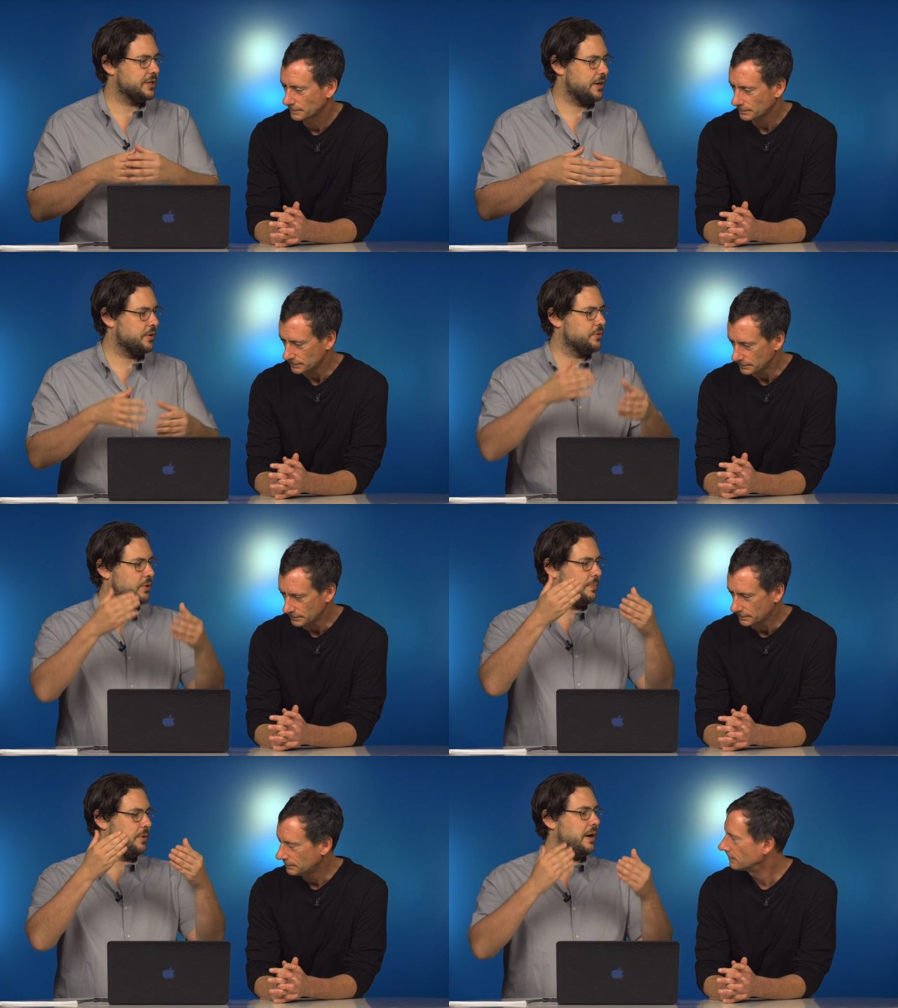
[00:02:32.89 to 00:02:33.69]
Speaker 1: designer who's
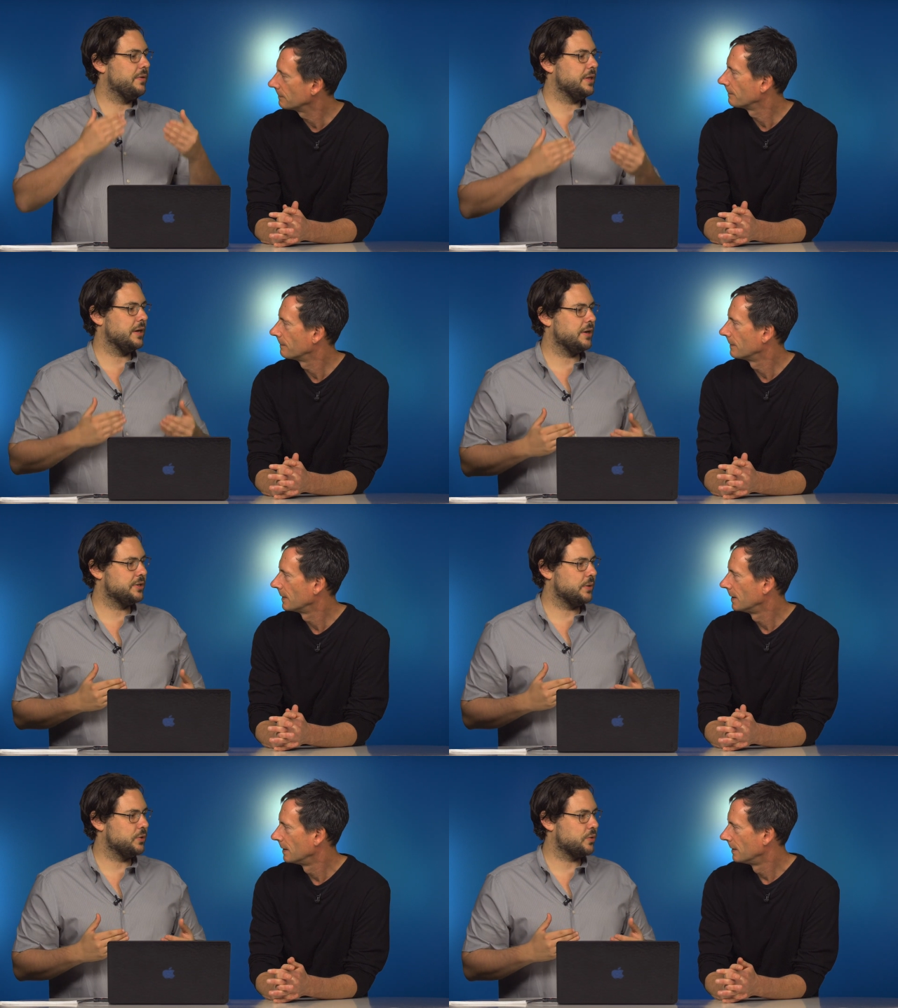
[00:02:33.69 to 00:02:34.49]
going to put everything on
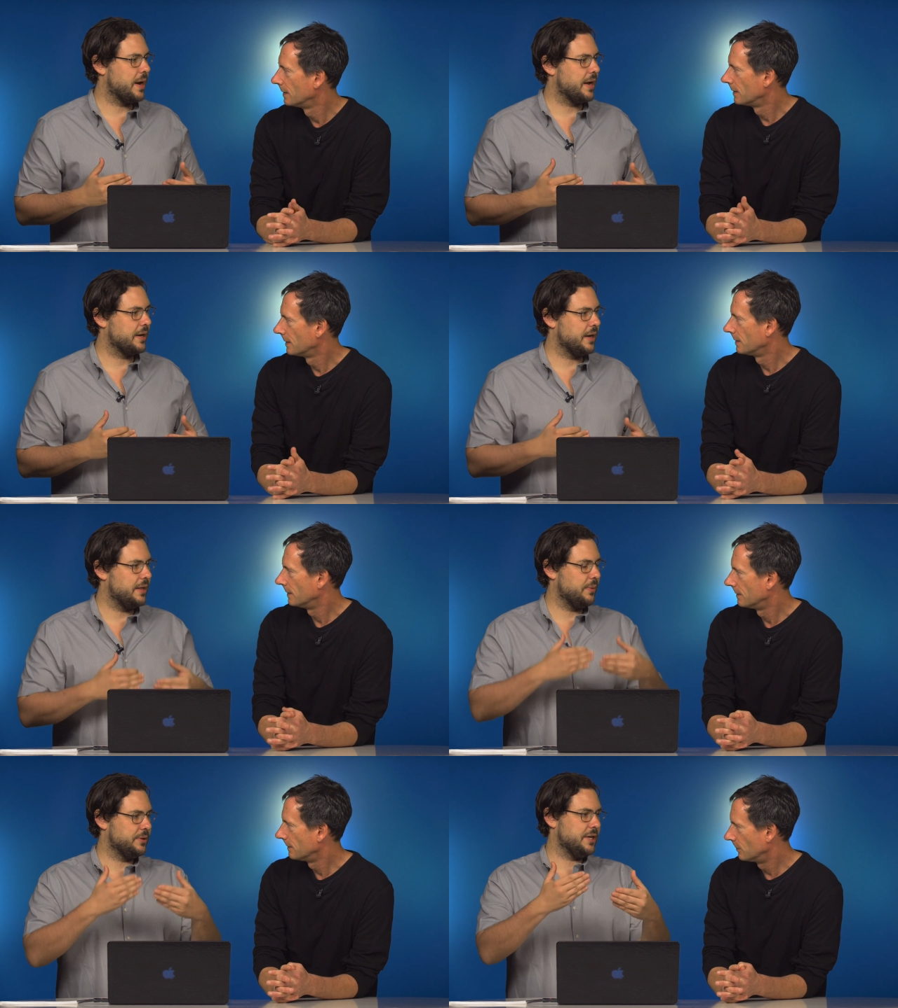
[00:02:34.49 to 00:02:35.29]
its own track
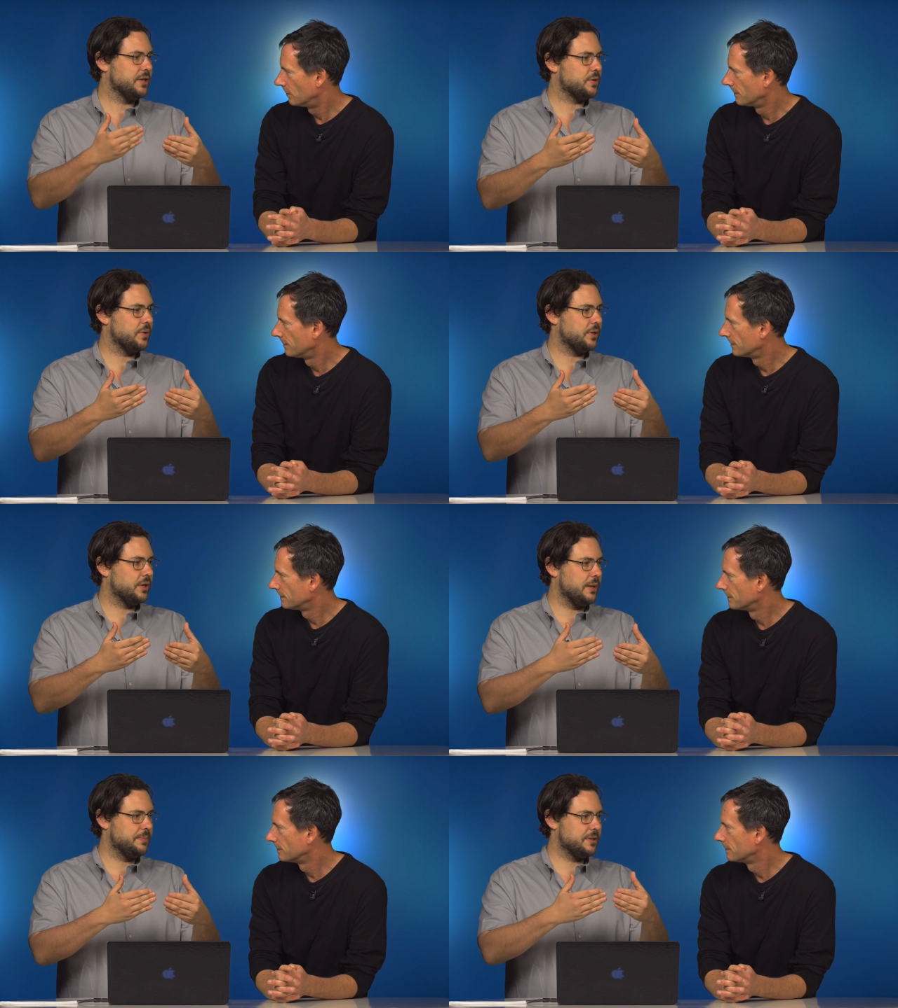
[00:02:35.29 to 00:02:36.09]
and they will take certain
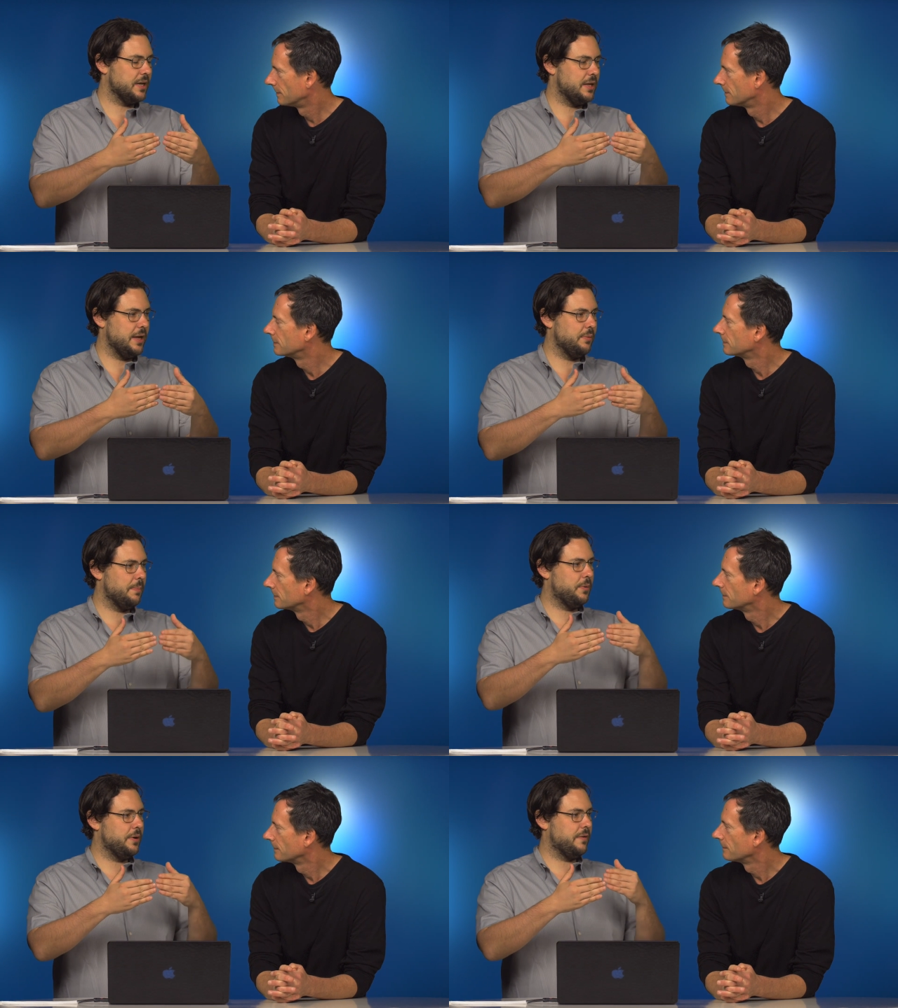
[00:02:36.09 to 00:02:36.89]
clips and they will
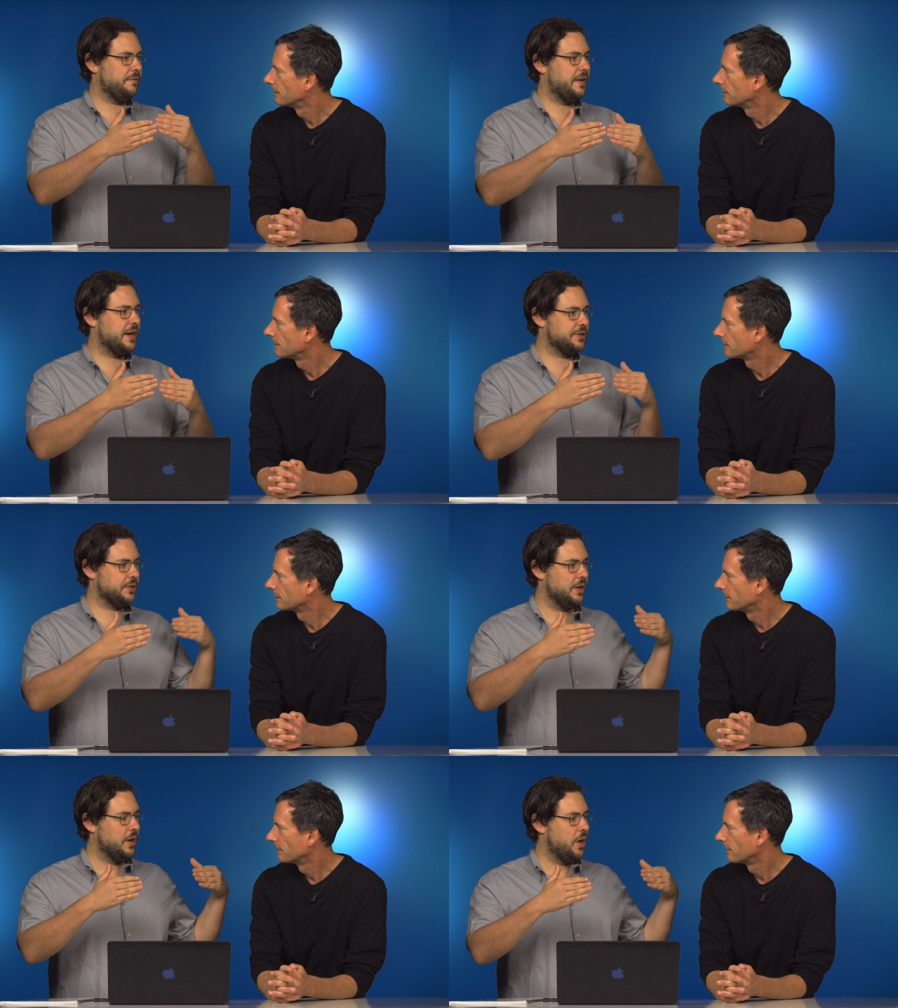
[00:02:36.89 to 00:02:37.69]
put
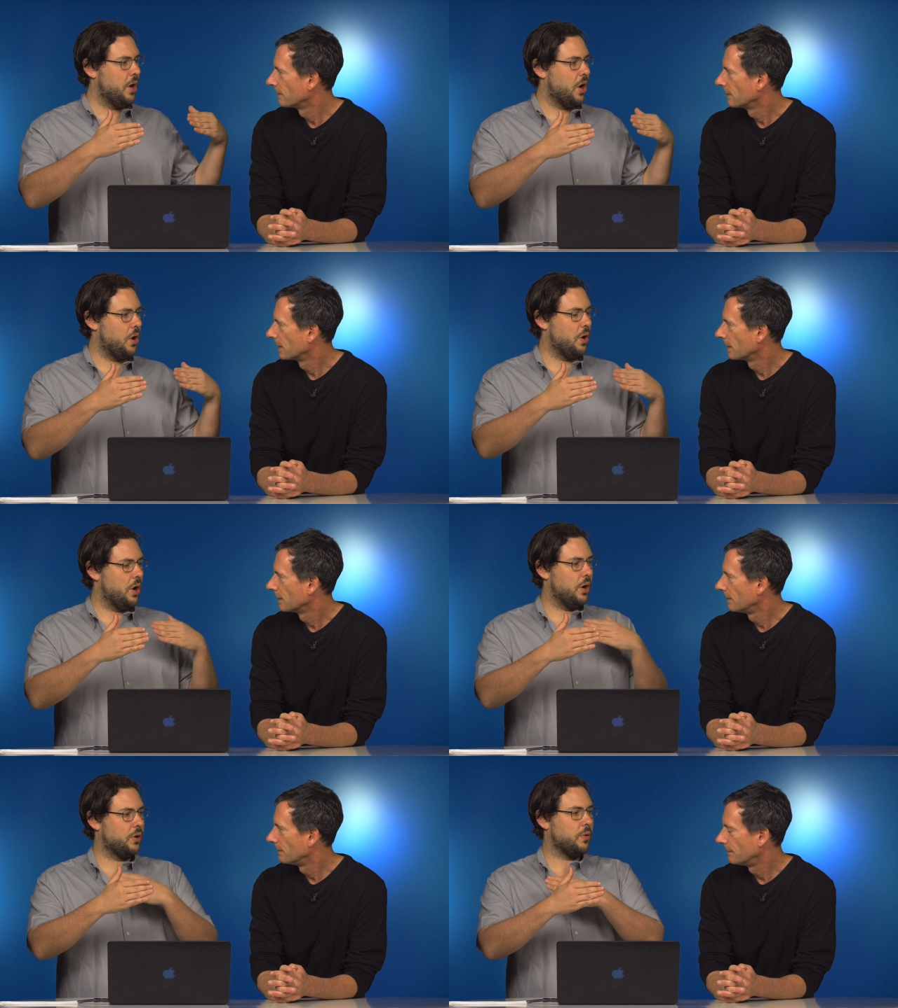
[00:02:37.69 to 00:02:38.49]
effects
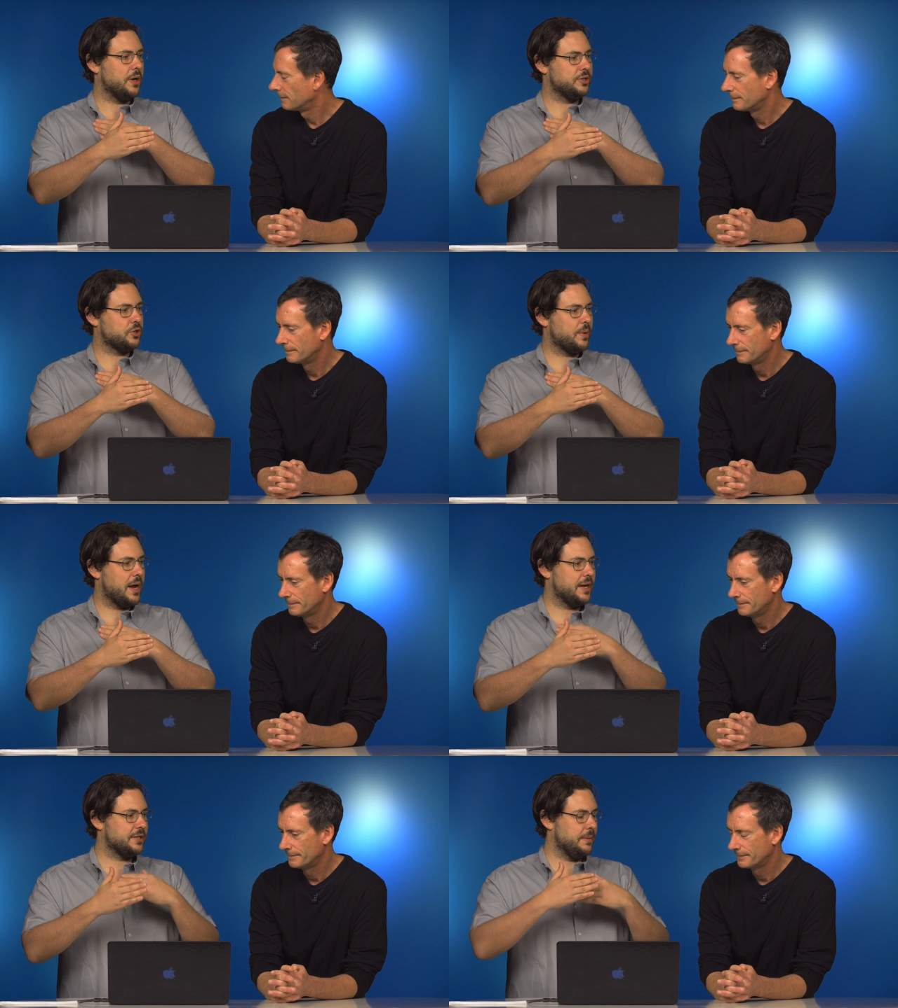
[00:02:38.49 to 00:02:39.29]
across
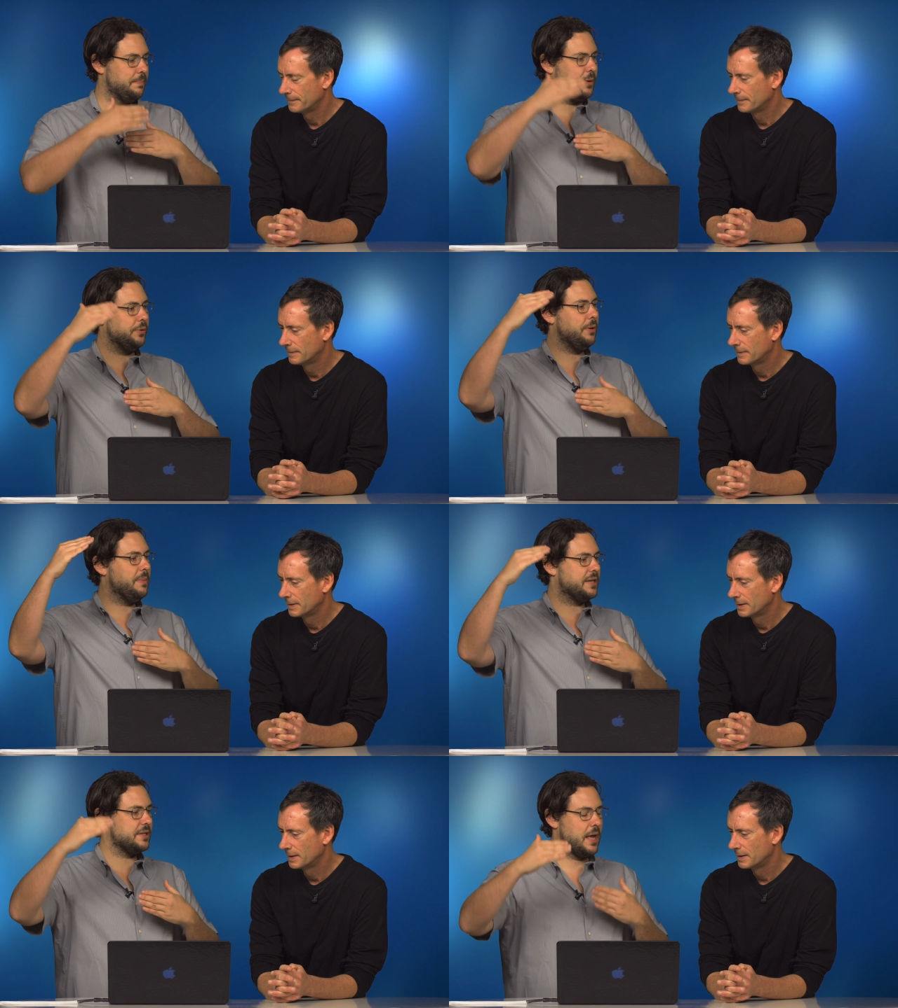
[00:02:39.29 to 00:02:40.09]
tracks and build a
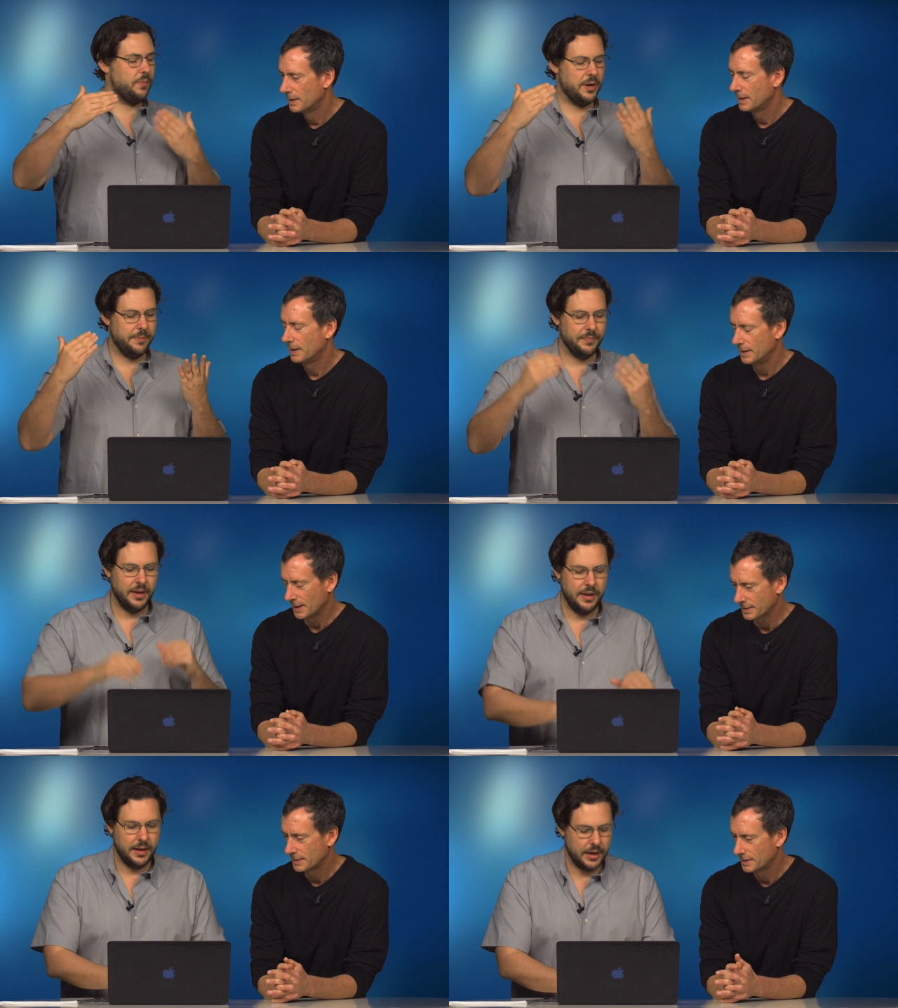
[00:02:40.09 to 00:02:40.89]
mix that way.
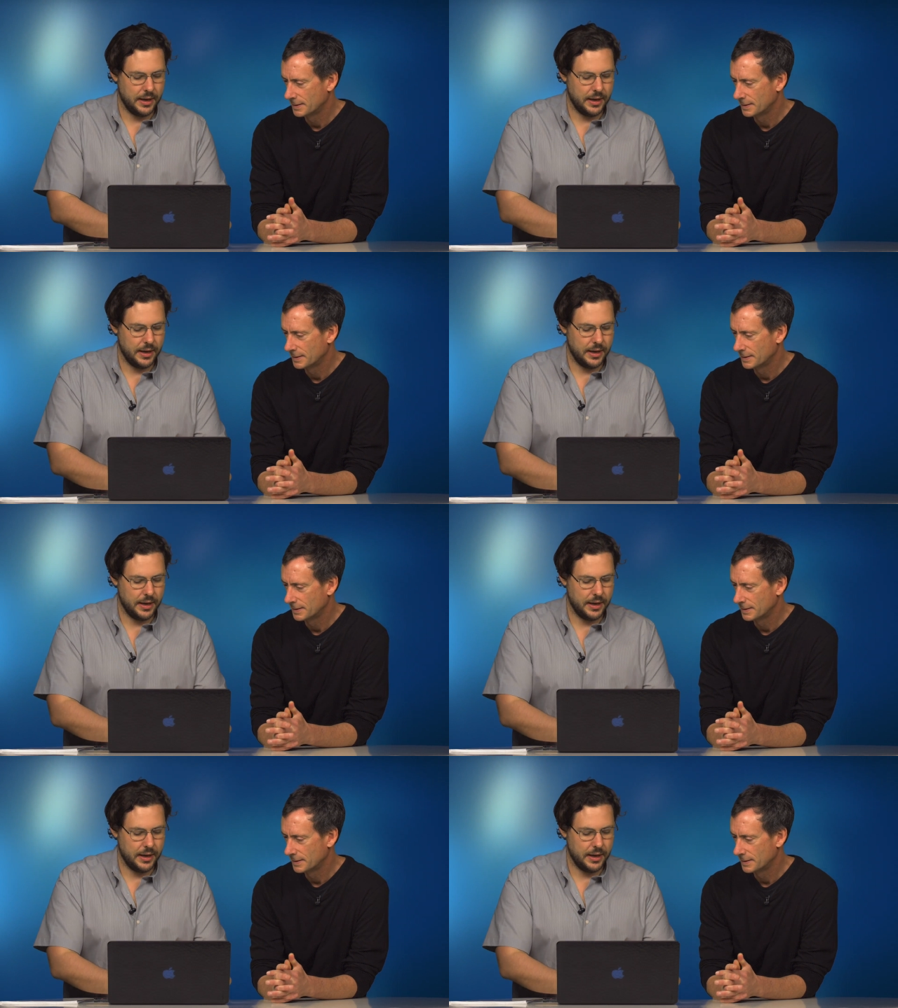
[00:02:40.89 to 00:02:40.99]
Yes.